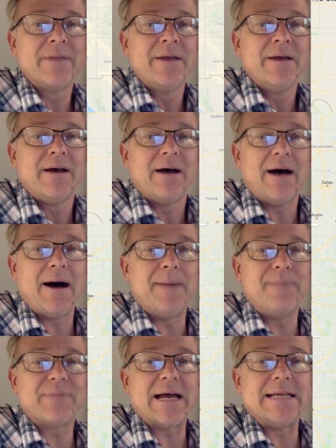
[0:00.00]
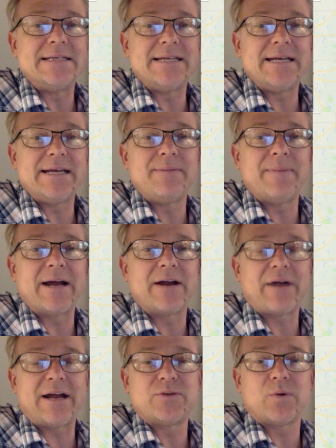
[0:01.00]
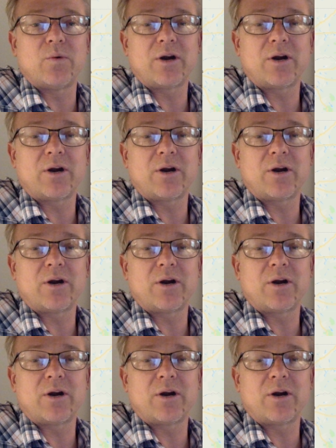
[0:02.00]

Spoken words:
I did my graduate work in